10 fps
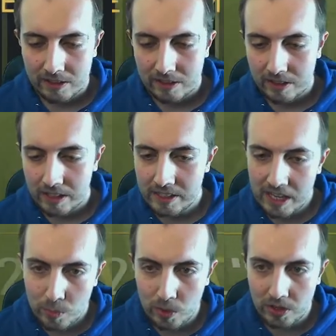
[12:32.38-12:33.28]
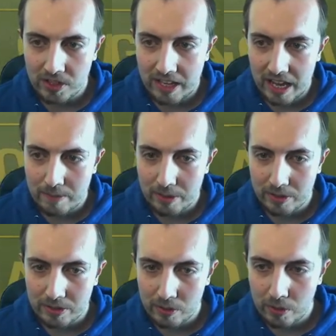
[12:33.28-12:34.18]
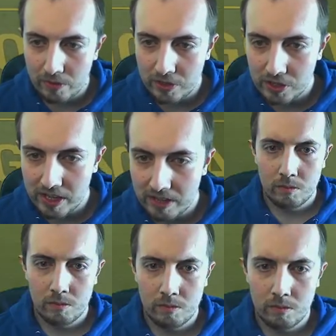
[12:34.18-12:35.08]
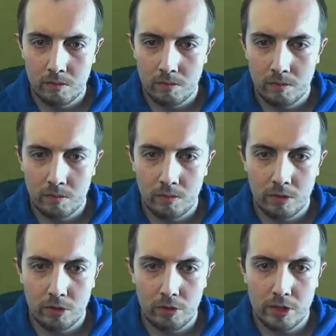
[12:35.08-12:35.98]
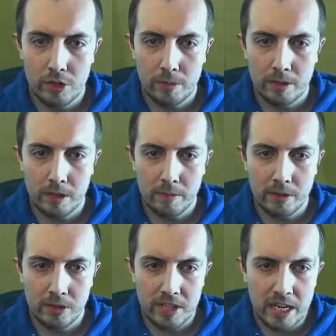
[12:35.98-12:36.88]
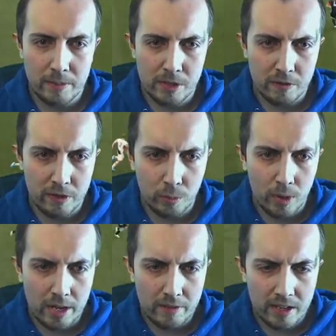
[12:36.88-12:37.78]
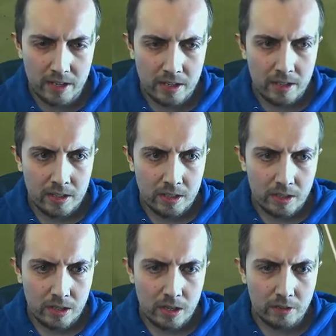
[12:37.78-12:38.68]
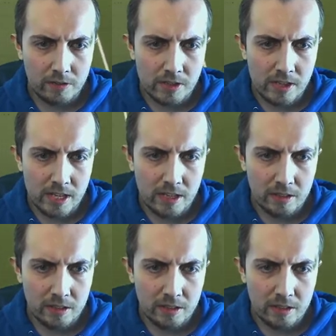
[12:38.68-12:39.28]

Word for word: I say won us the game, but it's not over just yet. Great job, Adama. Just getting himself in the way of it. You love to see it.